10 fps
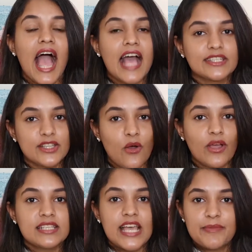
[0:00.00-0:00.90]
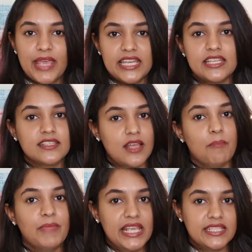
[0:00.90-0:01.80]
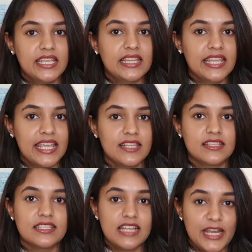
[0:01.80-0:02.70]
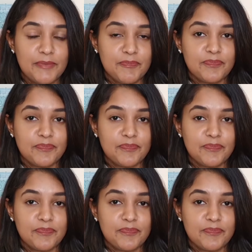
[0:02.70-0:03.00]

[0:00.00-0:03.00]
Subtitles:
as long as I'm getting some basic things done.